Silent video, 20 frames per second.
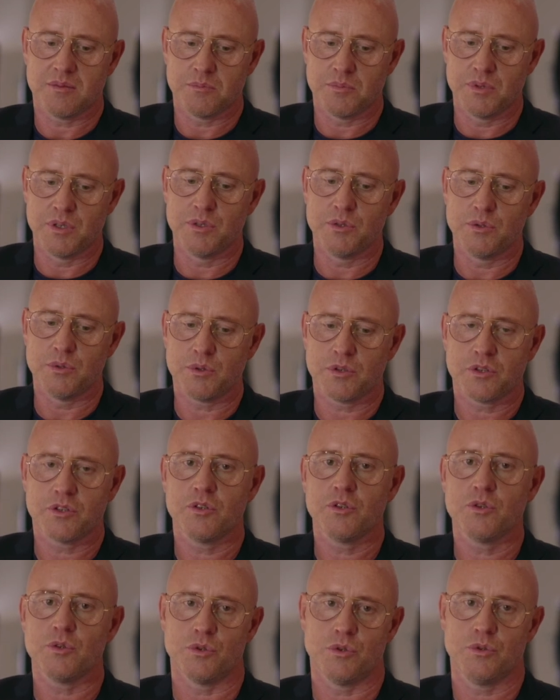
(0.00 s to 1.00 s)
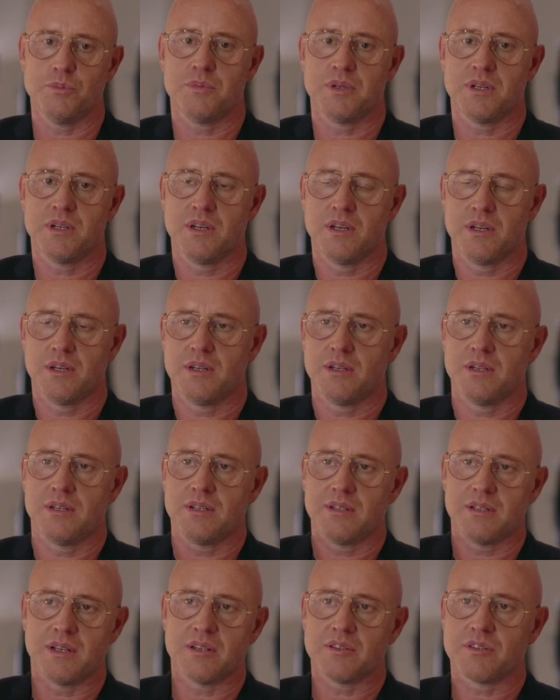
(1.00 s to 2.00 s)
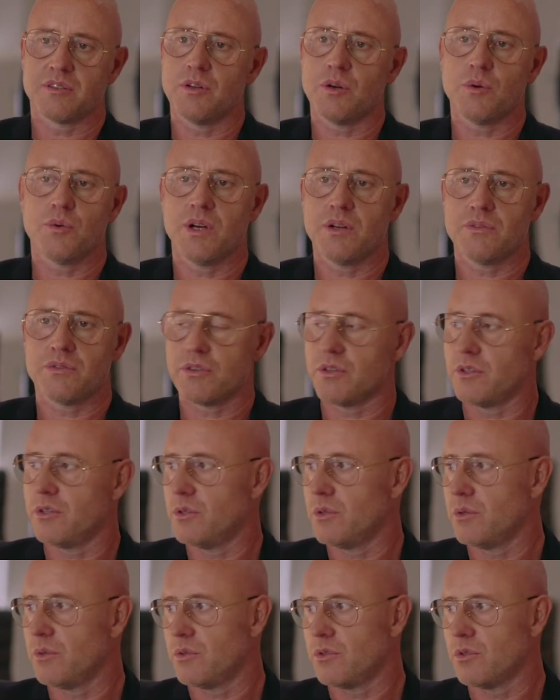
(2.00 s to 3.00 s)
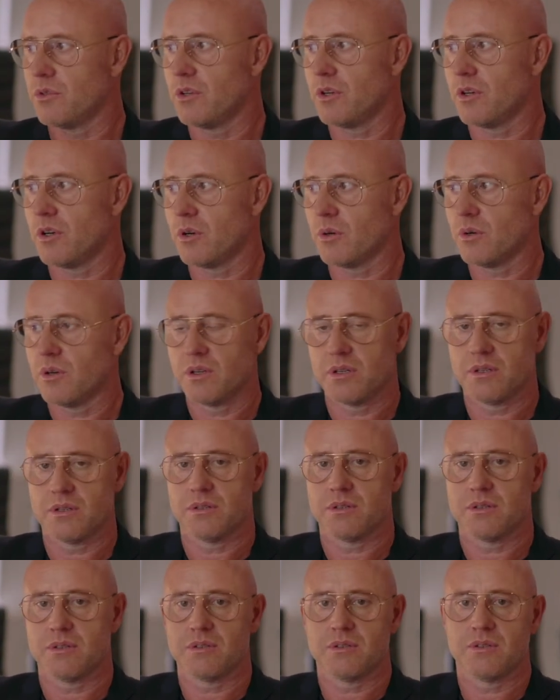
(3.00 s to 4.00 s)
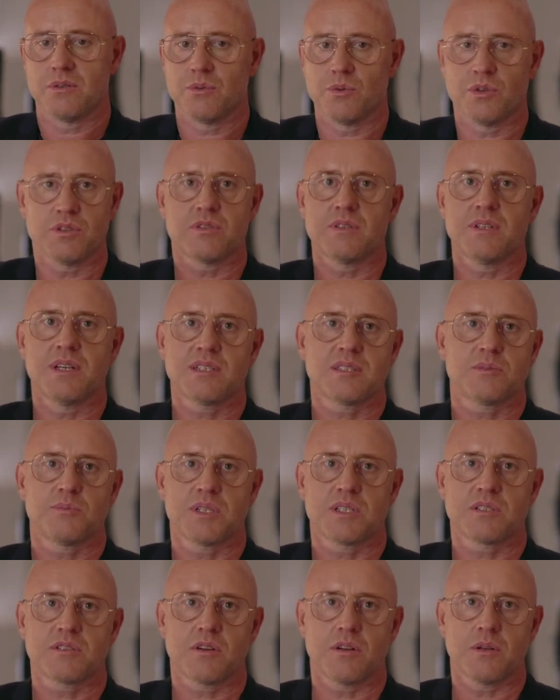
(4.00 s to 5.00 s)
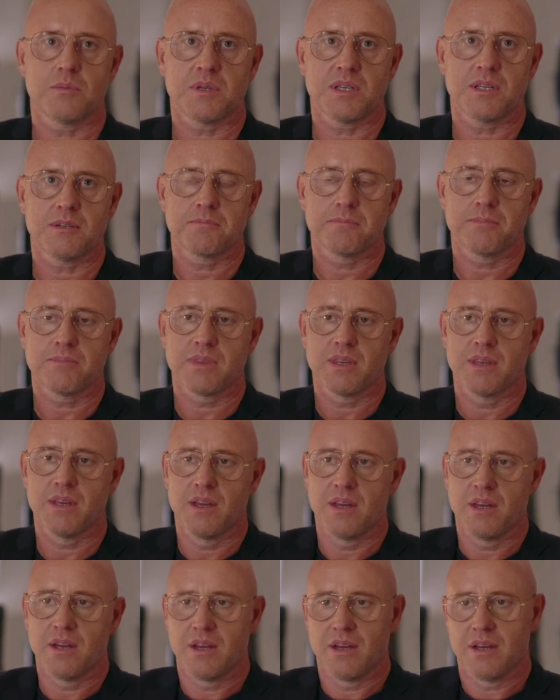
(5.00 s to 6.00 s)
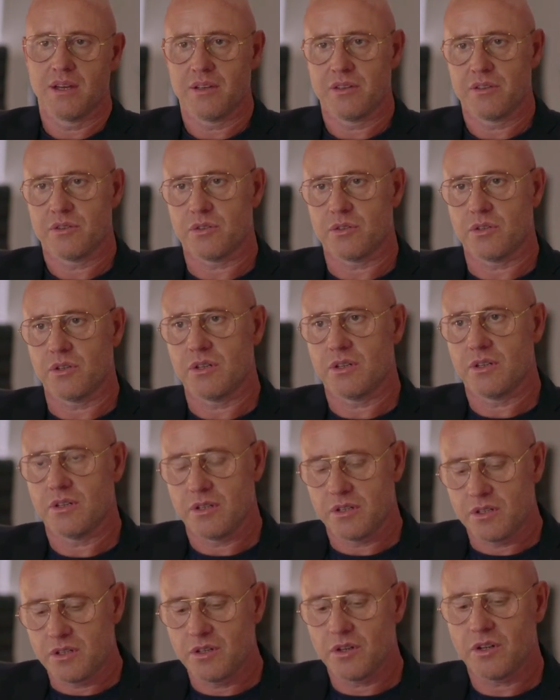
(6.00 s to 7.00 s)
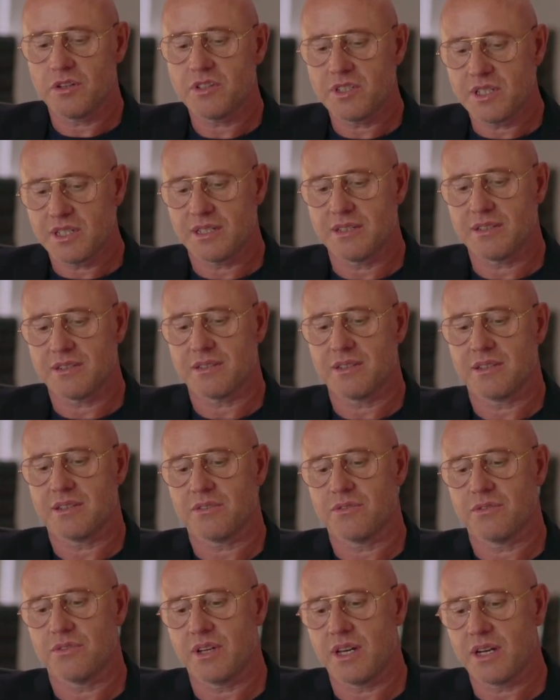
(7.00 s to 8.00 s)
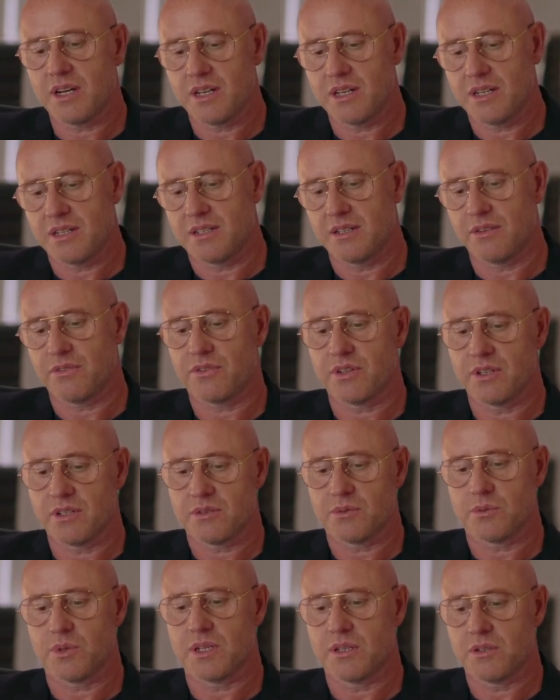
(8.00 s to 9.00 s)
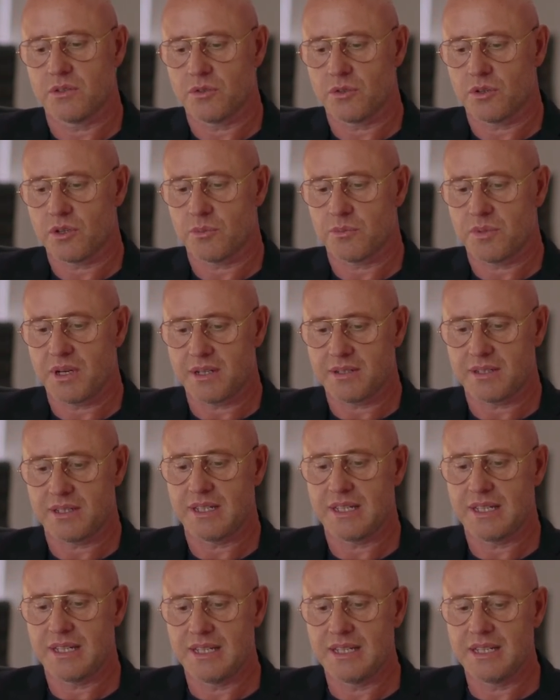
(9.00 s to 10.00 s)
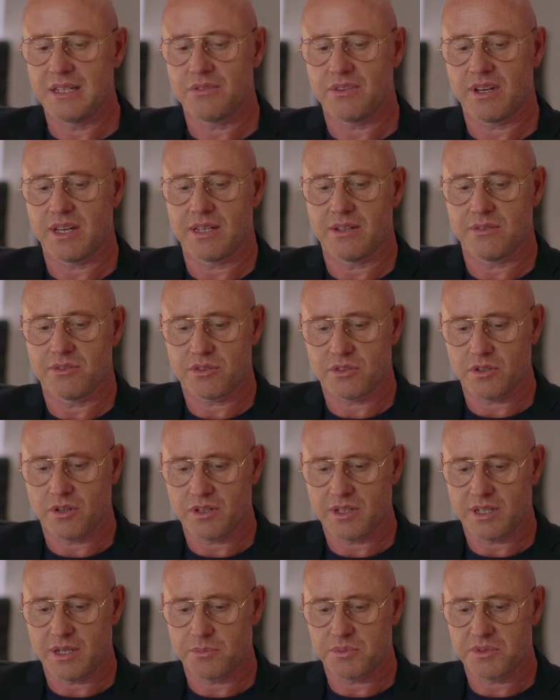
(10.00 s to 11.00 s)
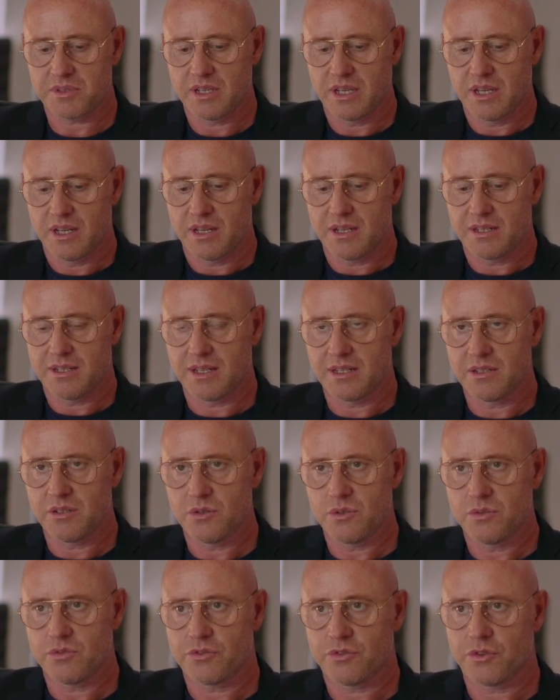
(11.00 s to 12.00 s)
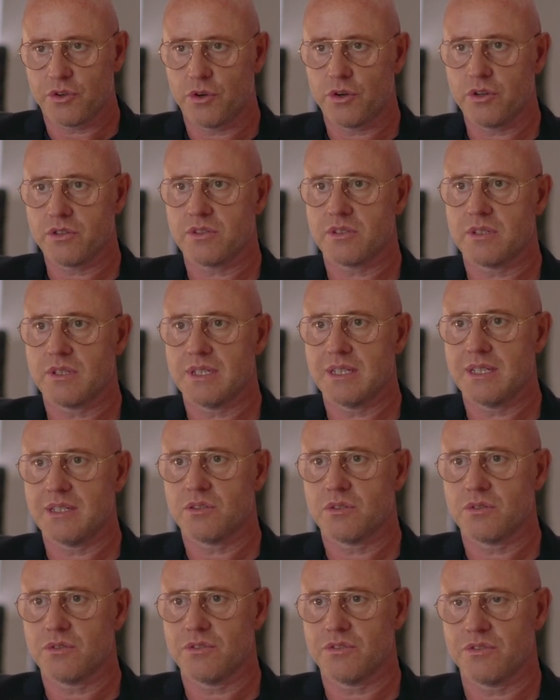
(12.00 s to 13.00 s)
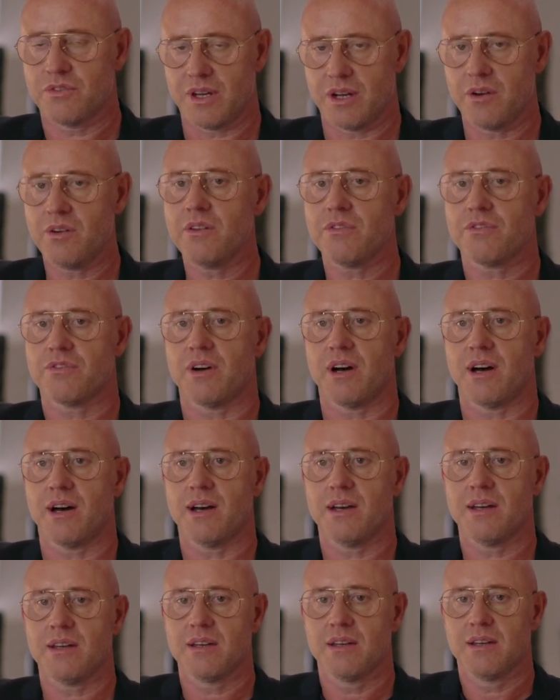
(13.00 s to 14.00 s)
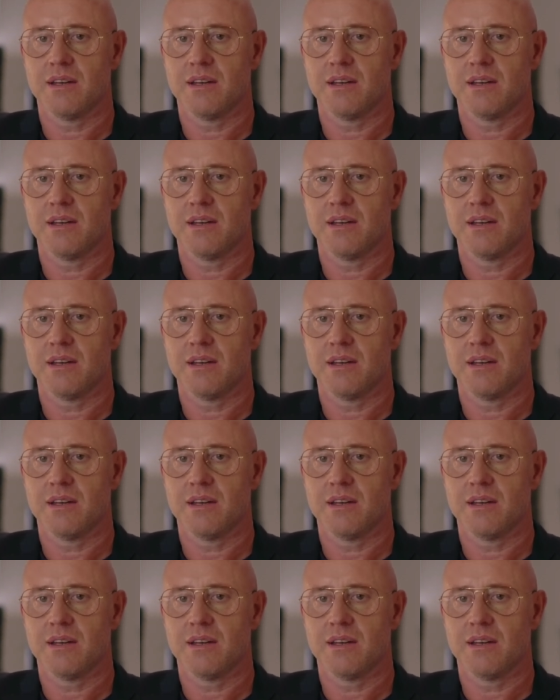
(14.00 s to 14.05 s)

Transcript: blue cube, there is no way for you to know what the next pick's going to be. So the logic is very different when you talk about innovative startups. Then you first need to verify